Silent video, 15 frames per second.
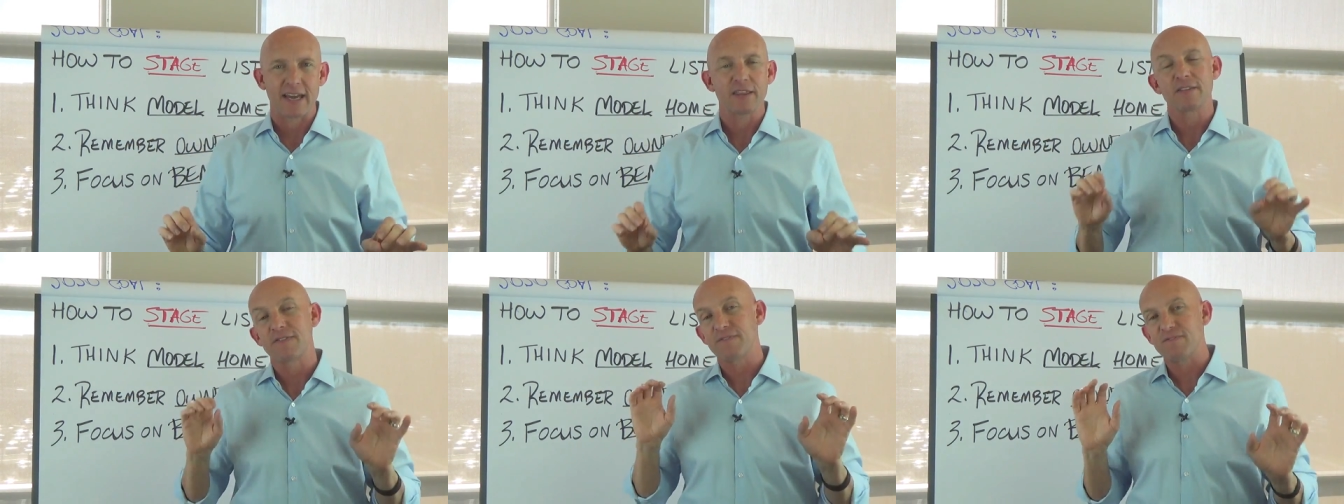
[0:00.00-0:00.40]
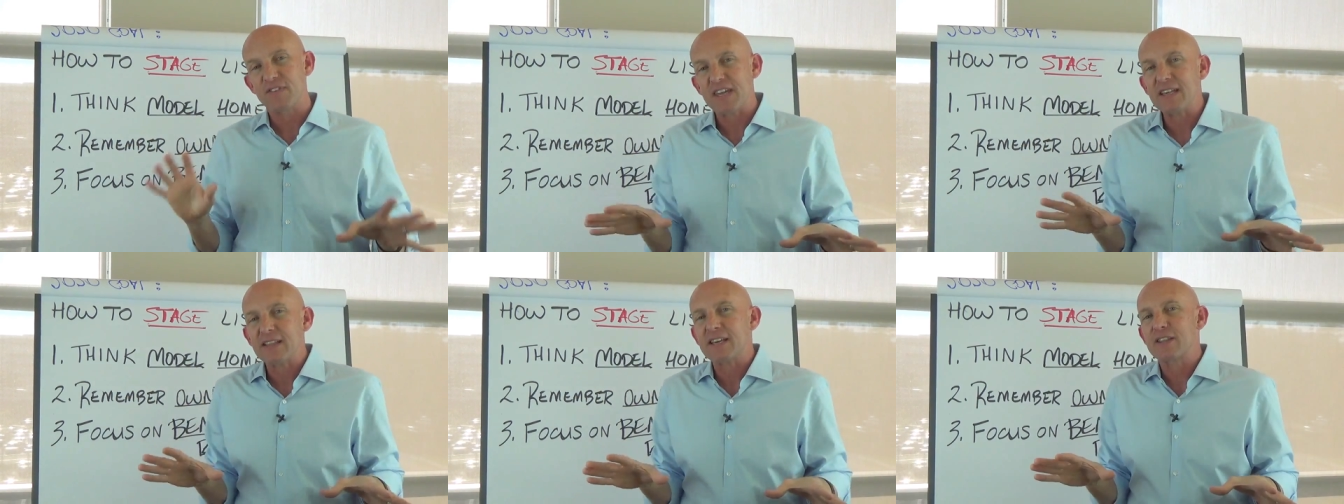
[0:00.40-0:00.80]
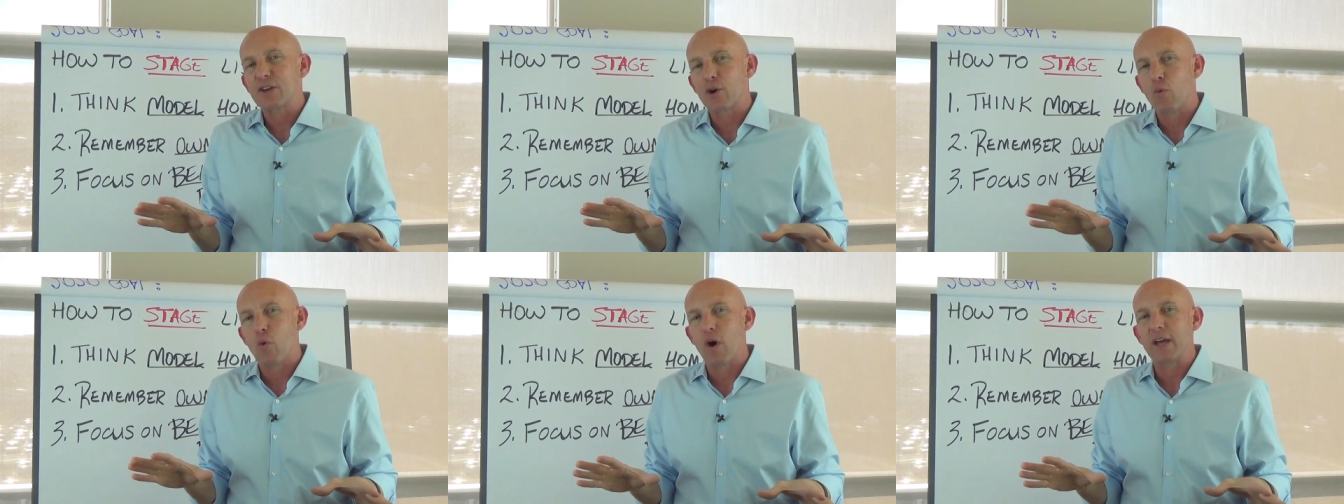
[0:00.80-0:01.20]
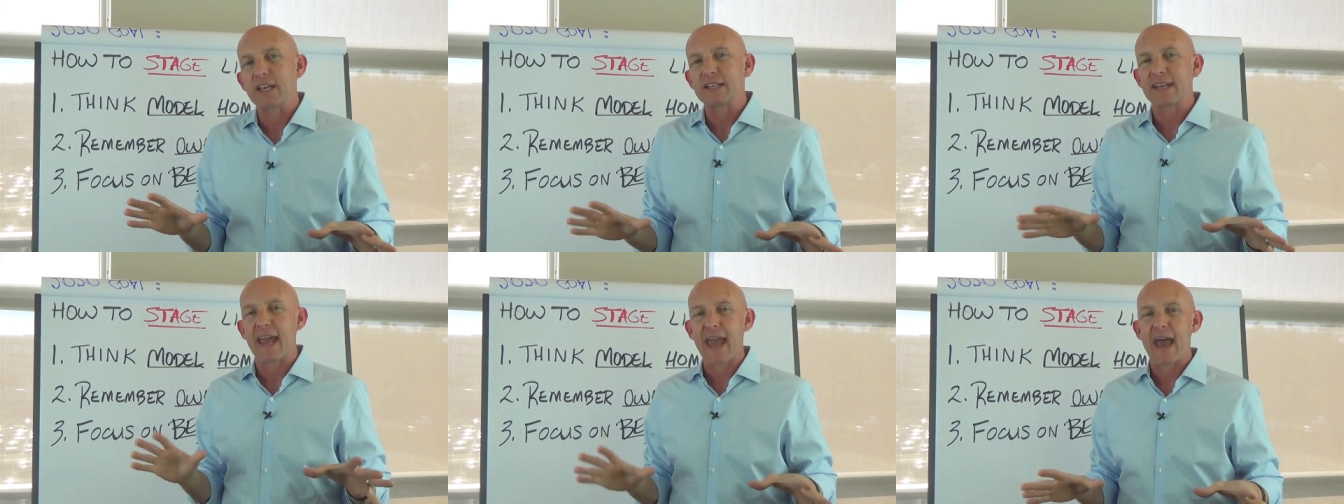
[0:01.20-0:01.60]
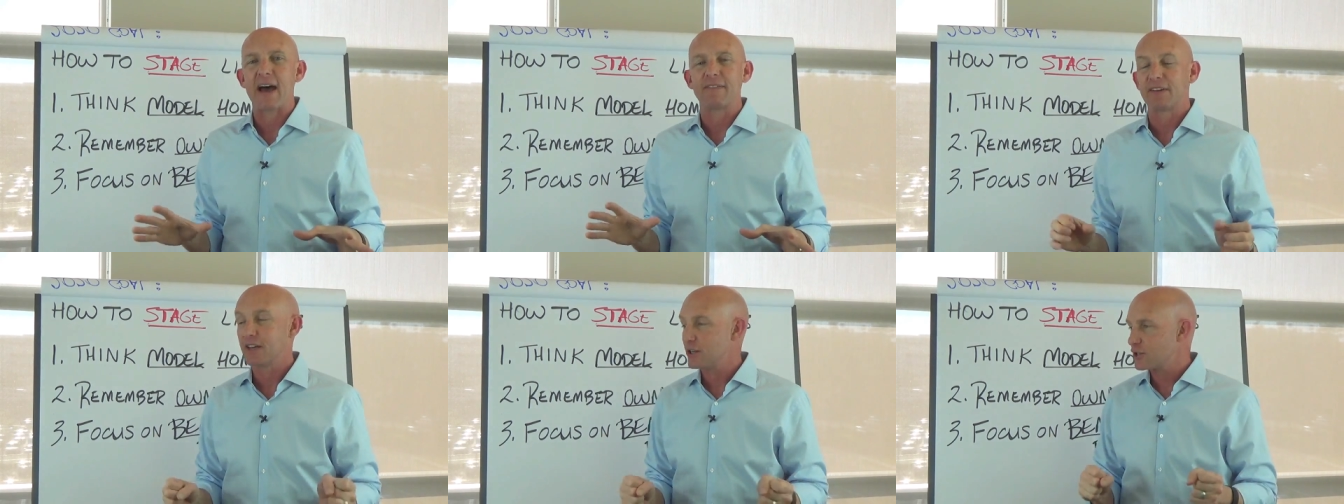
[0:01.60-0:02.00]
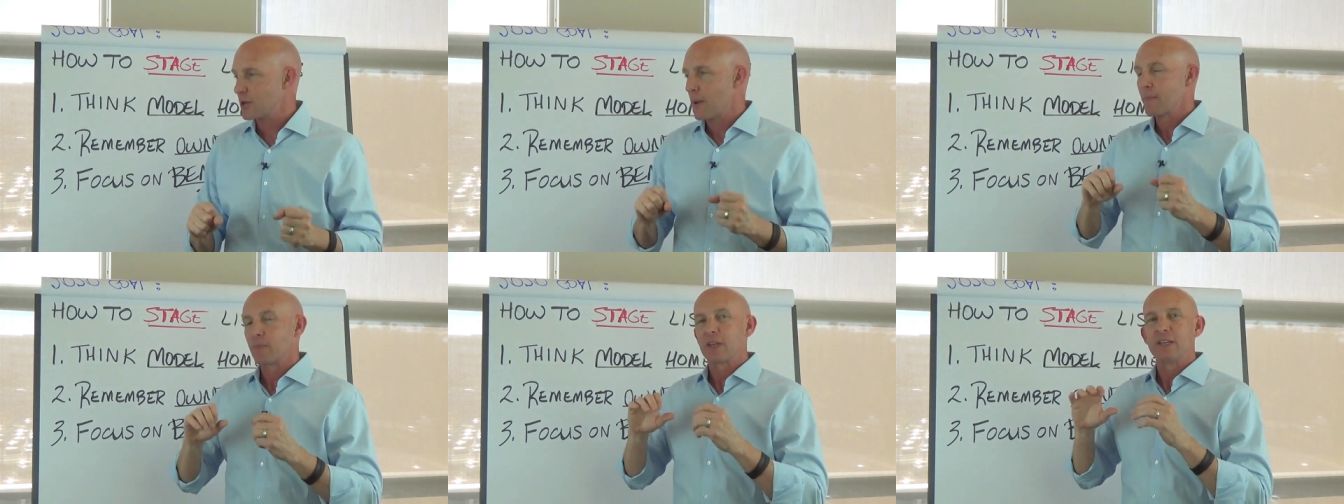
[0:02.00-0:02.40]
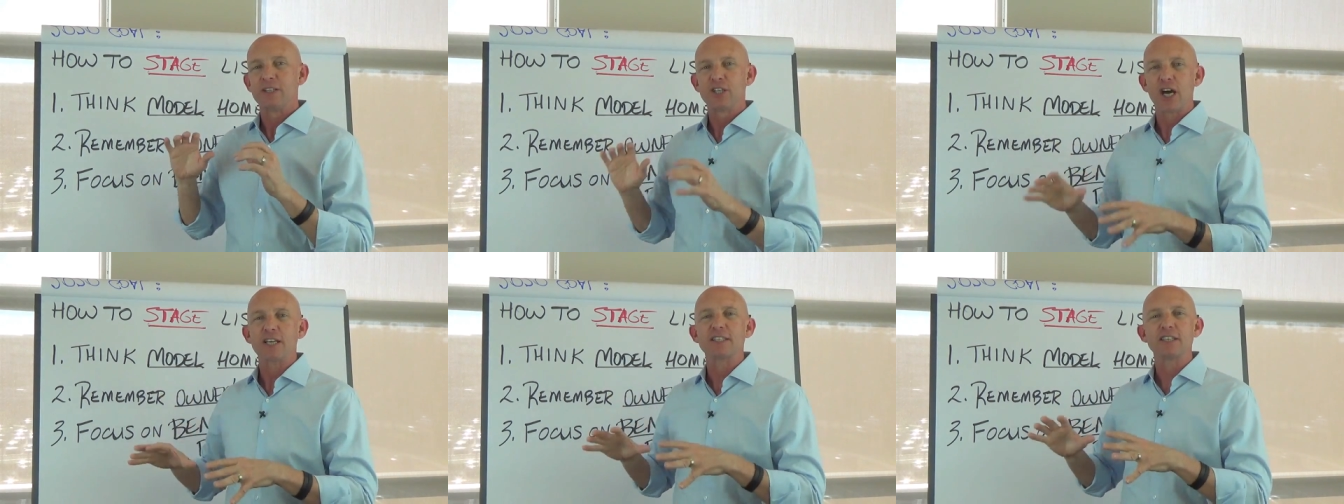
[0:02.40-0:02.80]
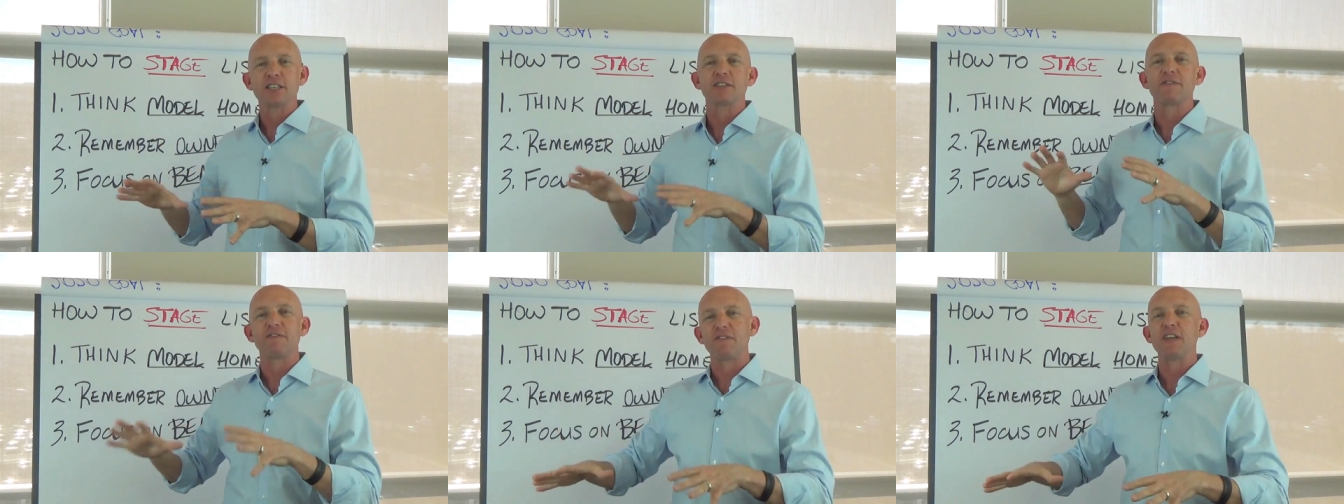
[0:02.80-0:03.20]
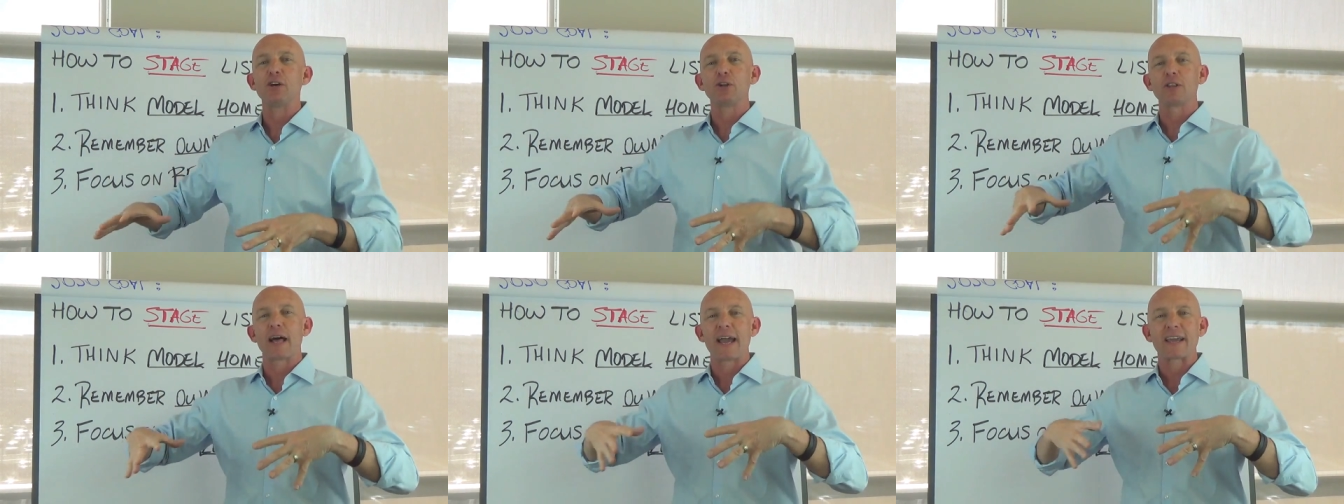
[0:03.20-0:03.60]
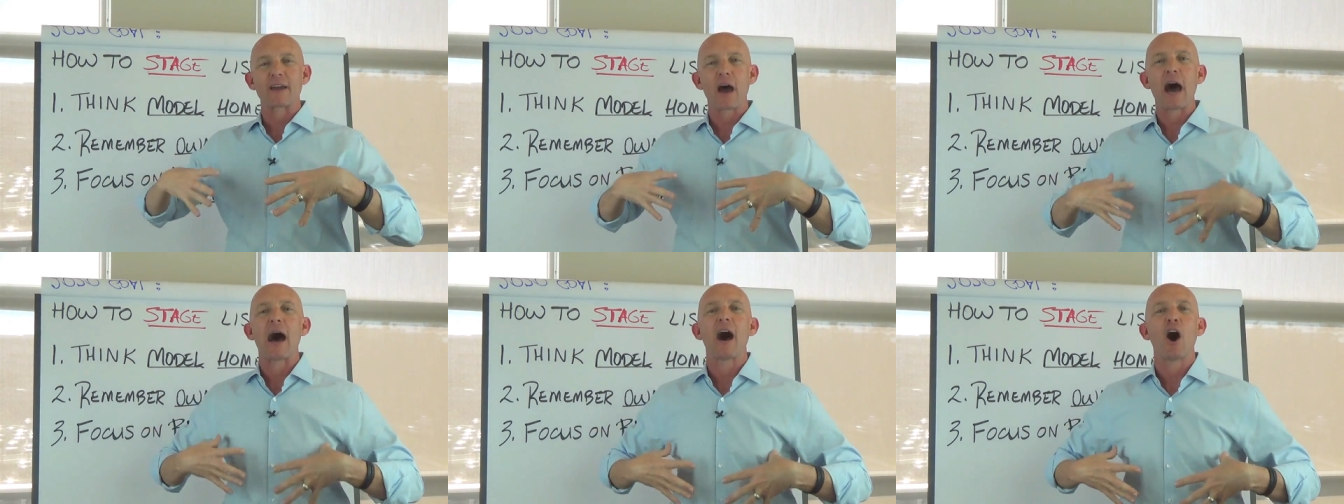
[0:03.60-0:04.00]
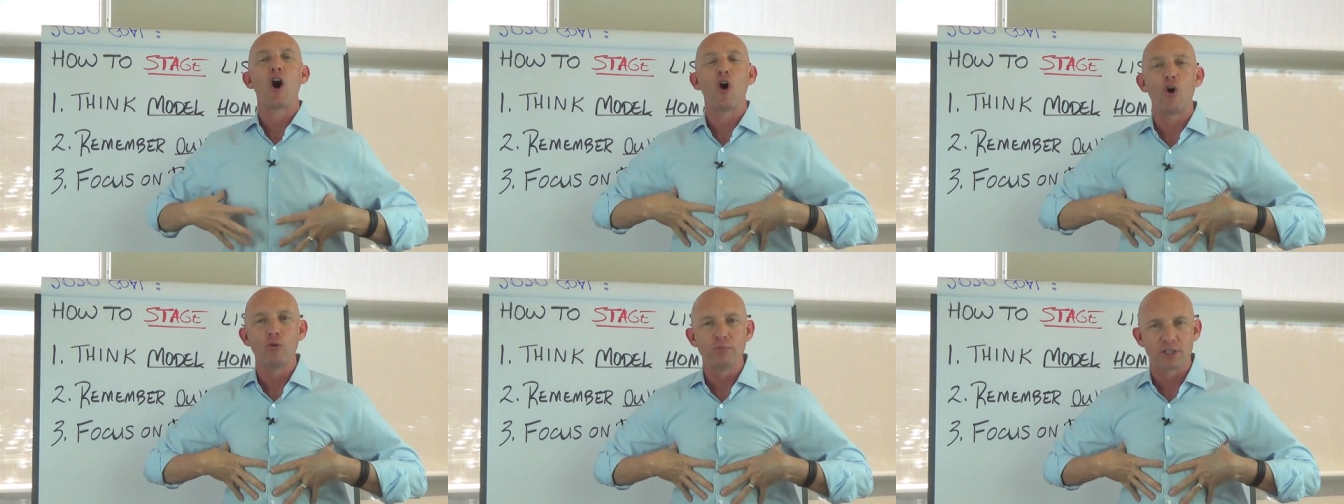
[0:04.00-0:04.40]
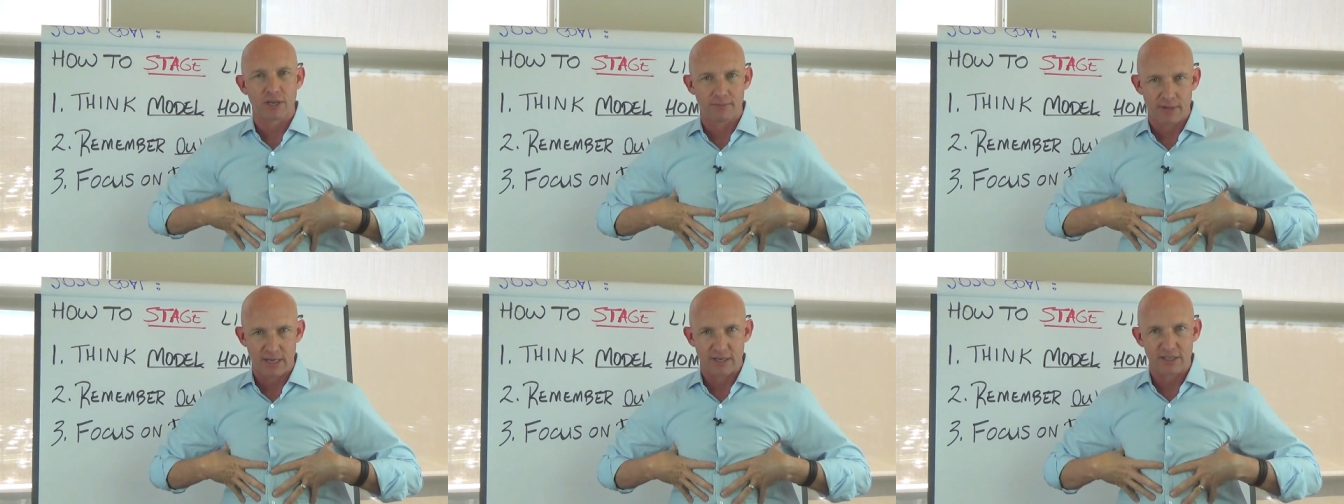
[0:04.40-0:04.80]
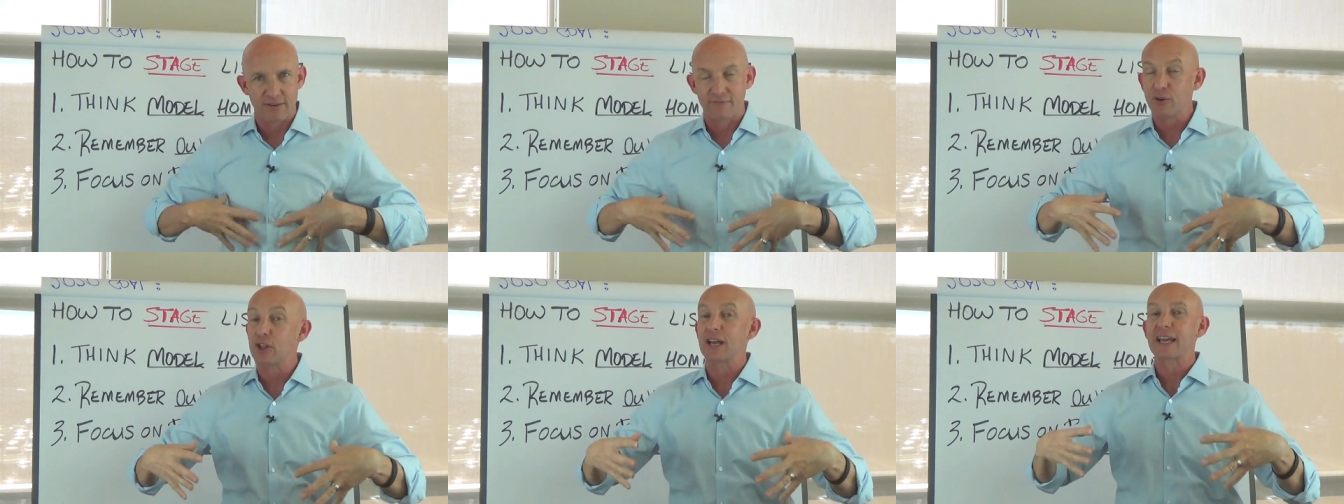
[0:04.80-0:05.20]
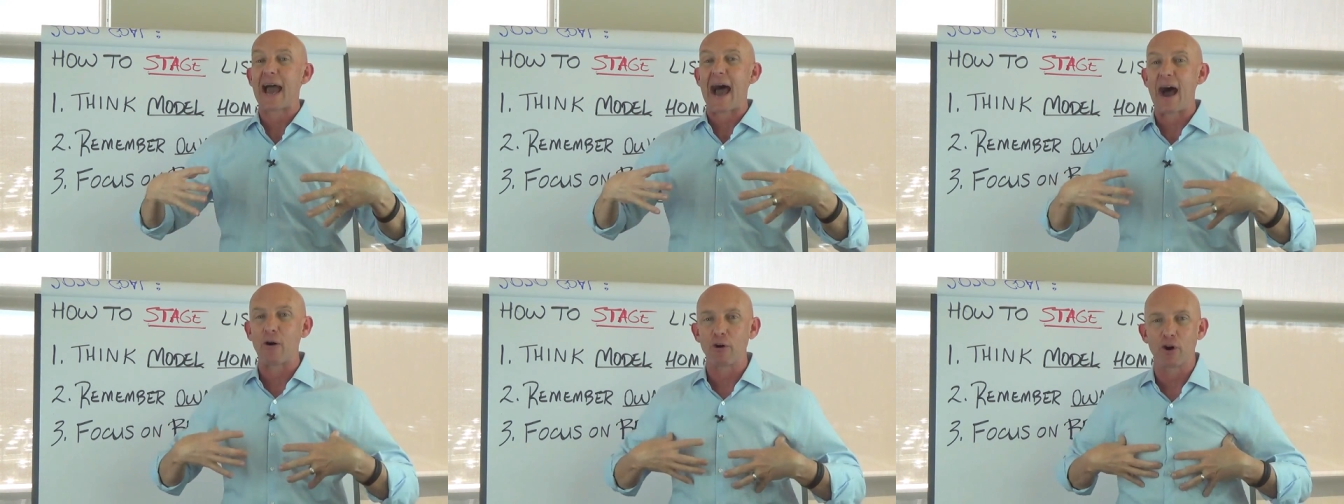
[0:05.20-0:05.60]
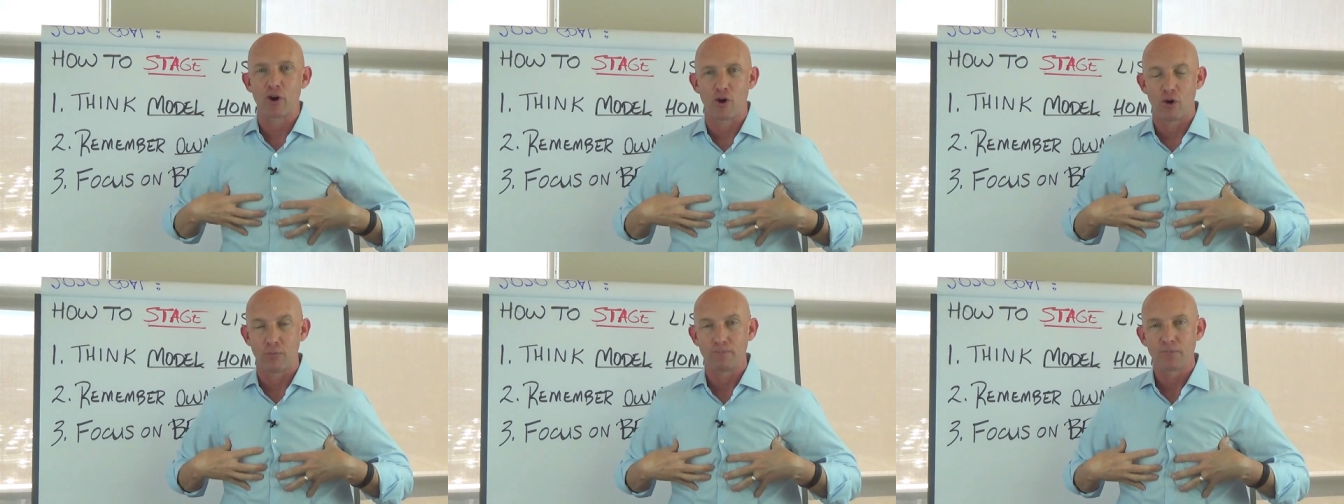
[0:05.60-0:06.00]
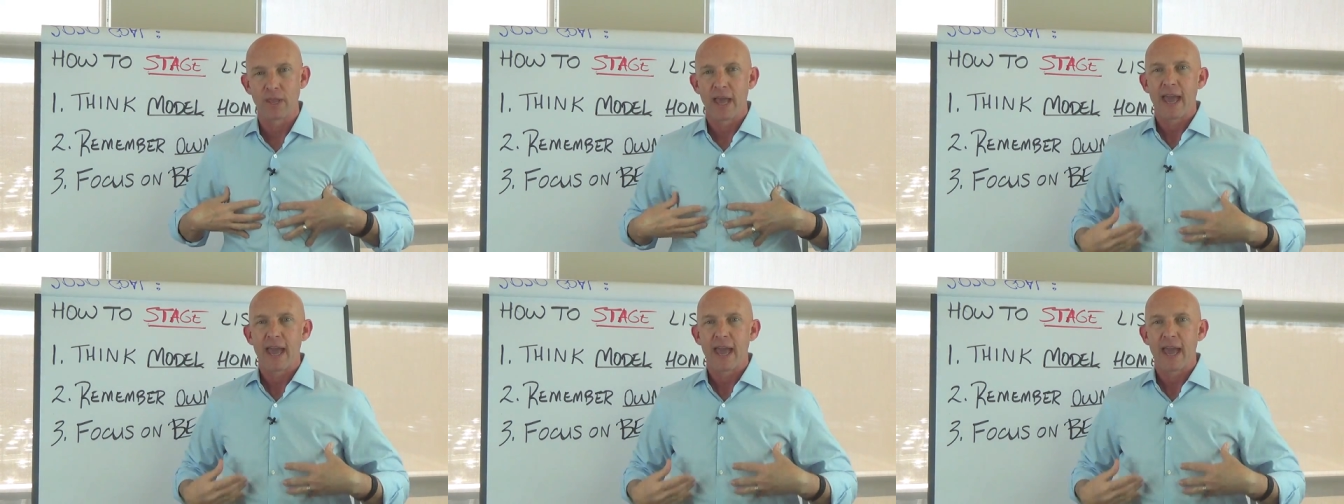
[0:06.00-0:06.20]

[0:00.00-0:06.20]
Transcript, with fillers: And the feeling they're wanting to have is, does this feel like home to me? Does it feel like our home?